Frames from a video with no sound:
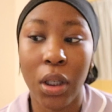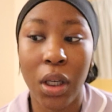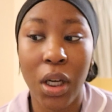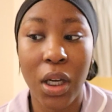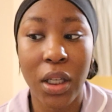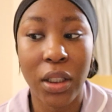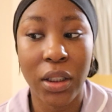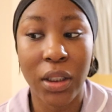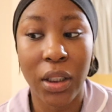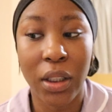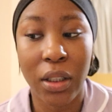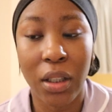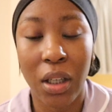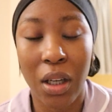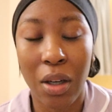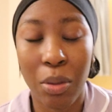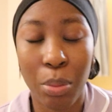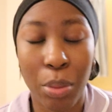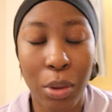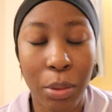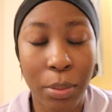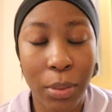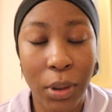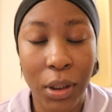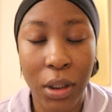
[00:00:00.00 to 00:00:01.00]
and then I'll
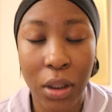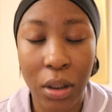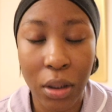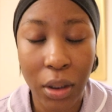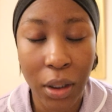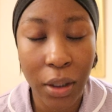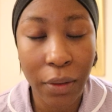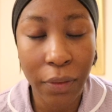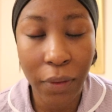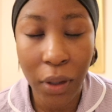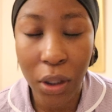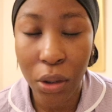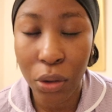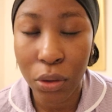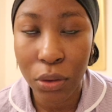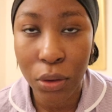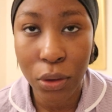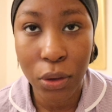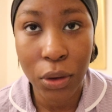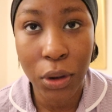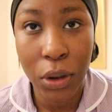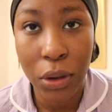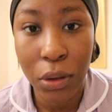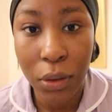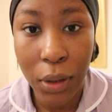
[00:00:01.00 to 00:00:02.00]
probably, if I don't
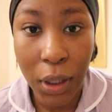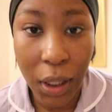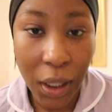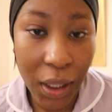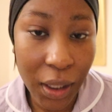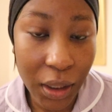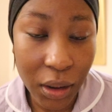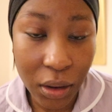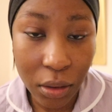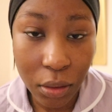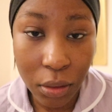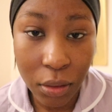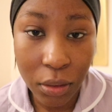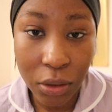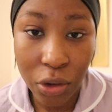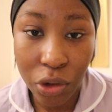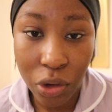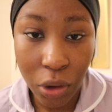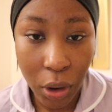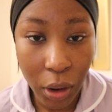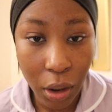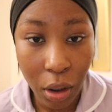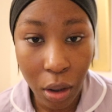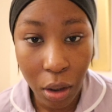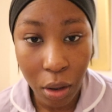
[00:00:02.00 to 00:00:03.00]
see you guys
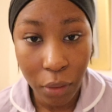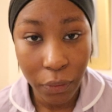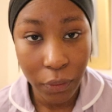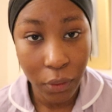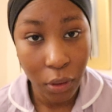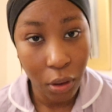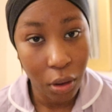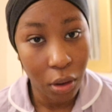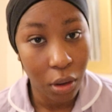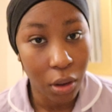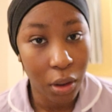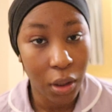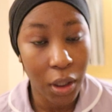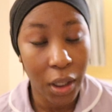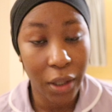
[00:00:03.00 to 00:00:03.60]
straight after